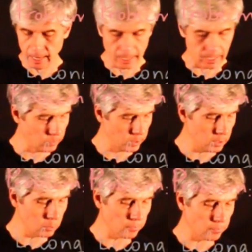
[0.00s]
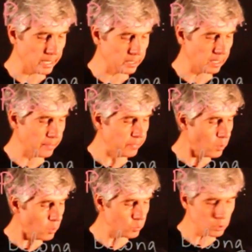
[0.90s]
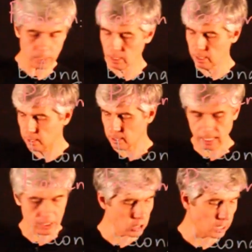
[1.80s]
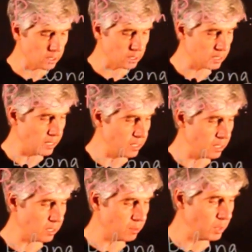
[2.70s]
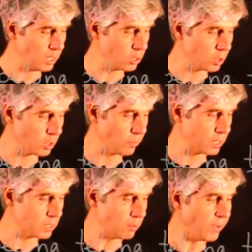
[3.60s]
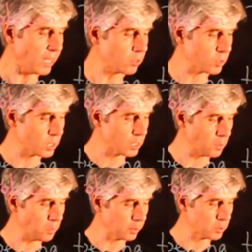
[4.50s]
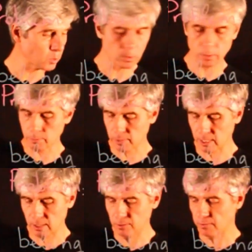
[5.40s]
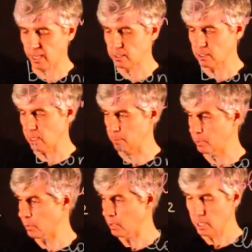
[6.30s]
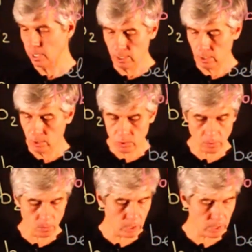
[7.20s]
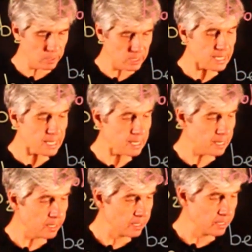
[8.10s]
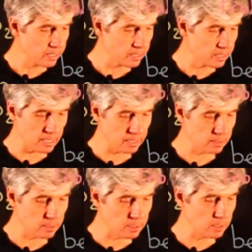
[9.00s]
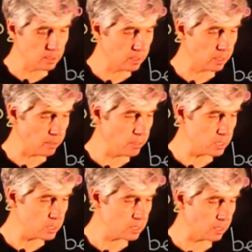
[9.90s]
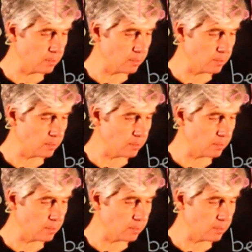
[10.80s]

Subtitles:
And we need to find unknowns such that this linear combination of these 3 vectors is equal to a given vector w. So what we see is that then this